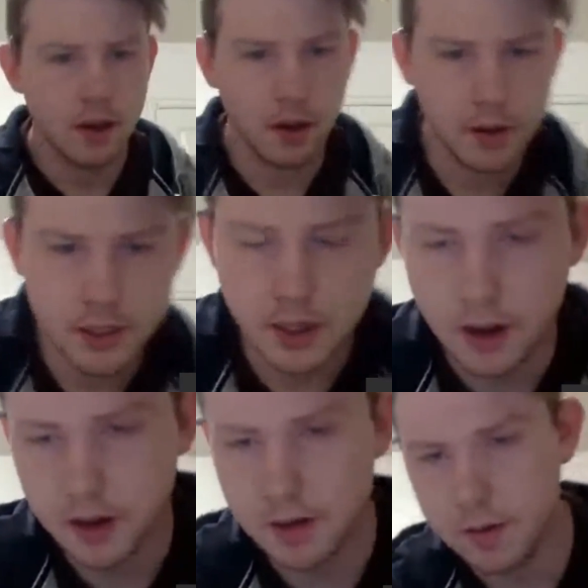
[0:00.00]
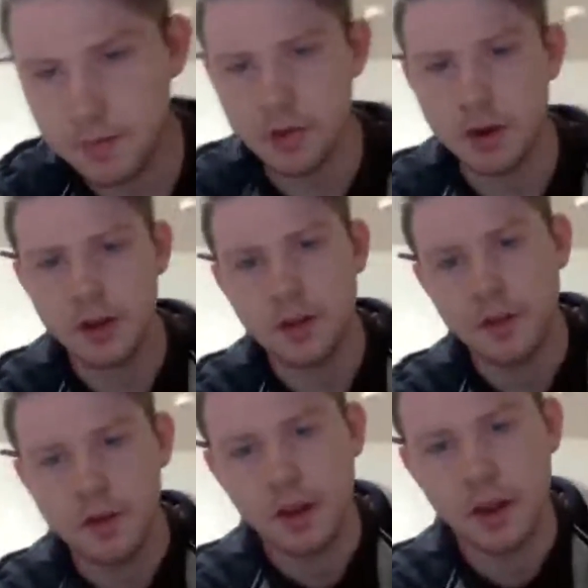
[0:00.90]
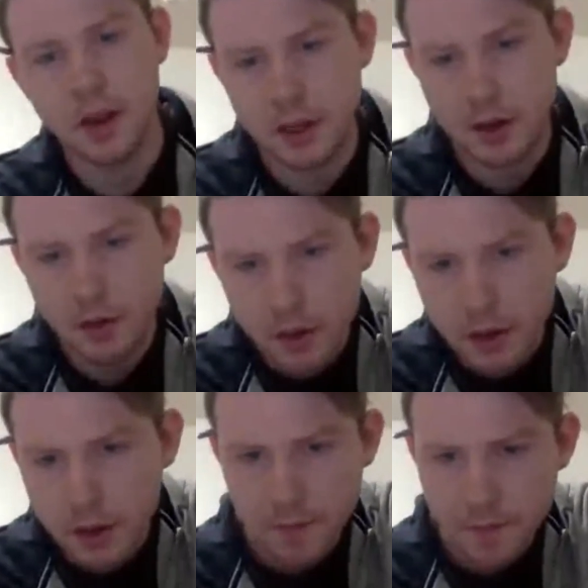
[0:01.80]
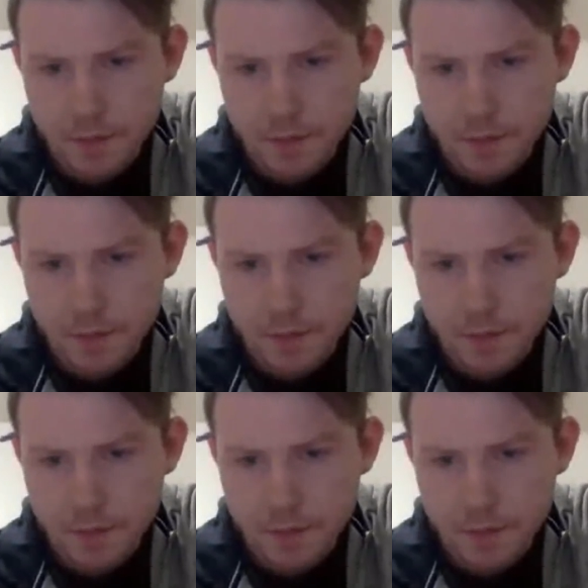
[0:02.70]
it's not money, so I guess I don't need it.